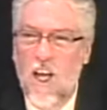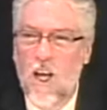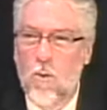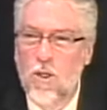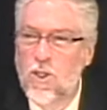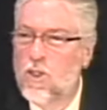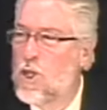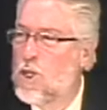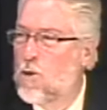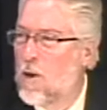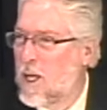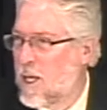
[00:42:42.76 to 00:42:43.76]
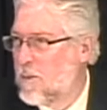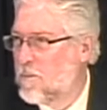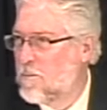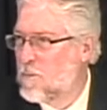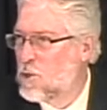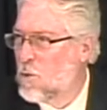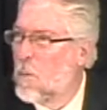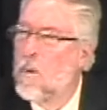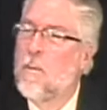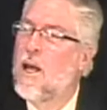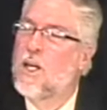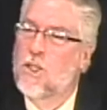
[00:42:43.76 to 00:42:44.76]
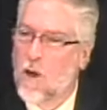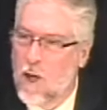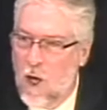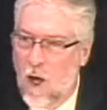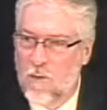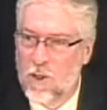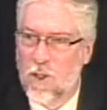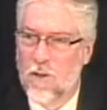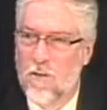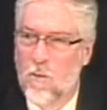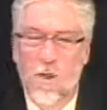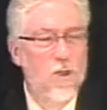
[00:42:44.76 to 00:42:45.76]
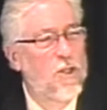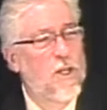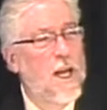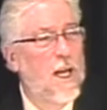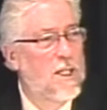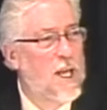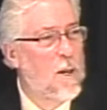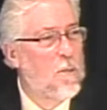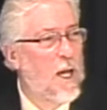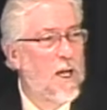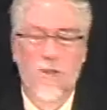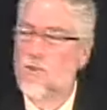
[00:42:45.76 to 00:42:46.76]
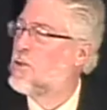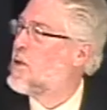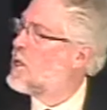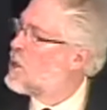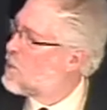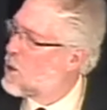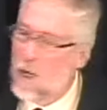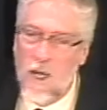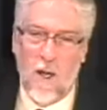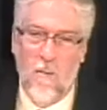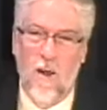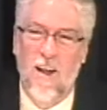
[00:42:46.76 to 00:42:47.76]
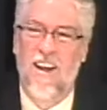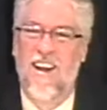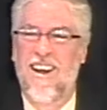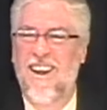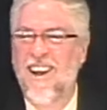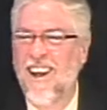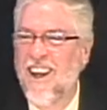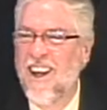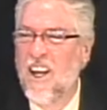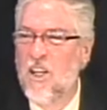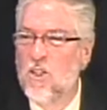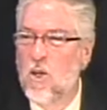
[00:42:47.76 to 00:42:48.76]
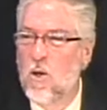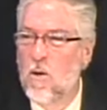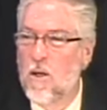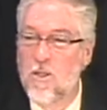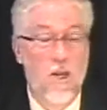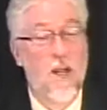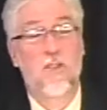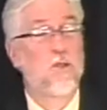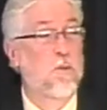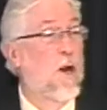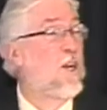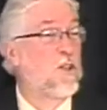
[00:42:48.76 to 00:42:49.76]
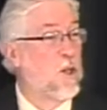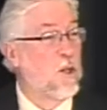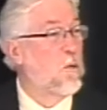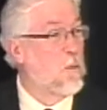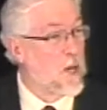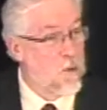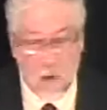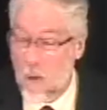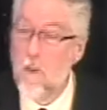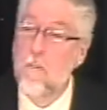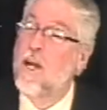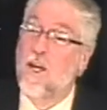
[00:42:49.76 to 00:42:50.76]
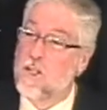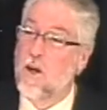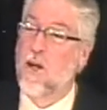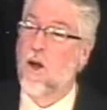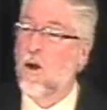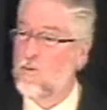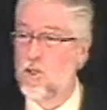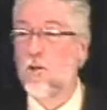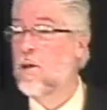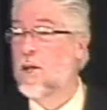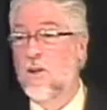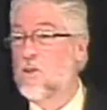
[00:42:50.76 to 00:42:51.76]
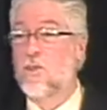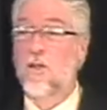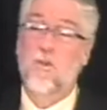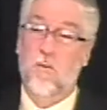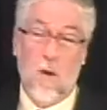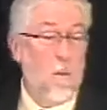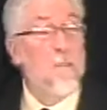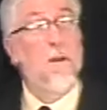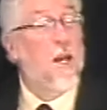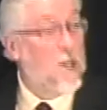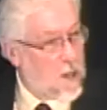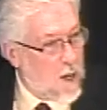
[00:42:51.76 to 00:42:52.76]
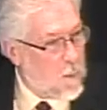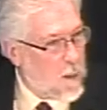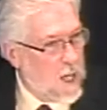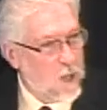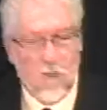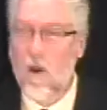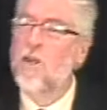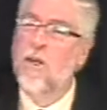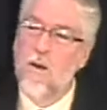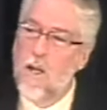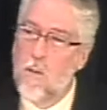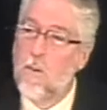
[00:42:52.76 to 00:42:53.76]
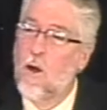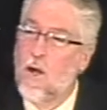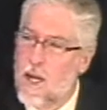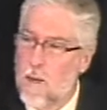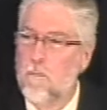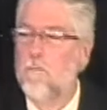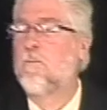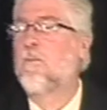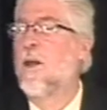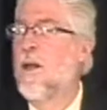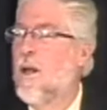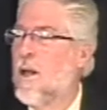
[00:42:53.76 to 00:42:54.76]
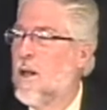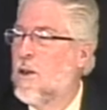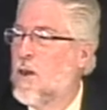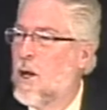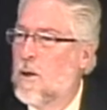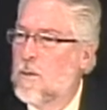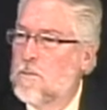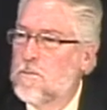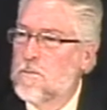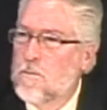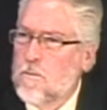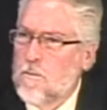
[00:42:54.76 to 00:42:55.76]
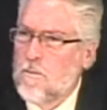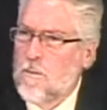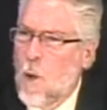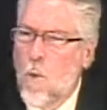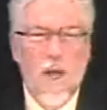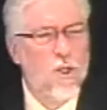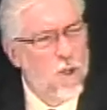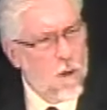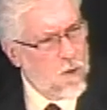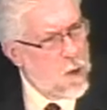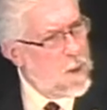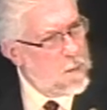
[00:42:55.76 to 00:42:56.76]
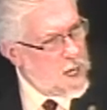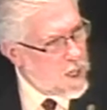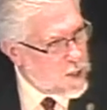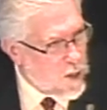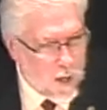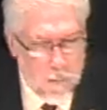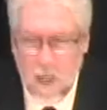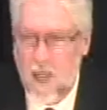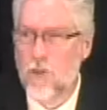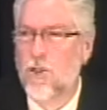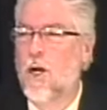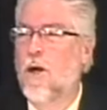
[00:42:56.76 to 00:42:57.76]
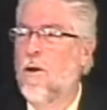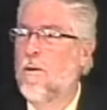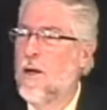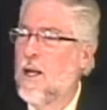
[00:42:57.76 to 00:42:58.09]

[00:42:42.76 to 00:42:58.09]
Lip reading: What's a centurion? It's a Roman military officer. Where does this healing take place? In Capernaum. So it's not surprising there would be a Roman military officer, because there's a Roman military base right there in Capernaum there. Why is there a Roman military base there?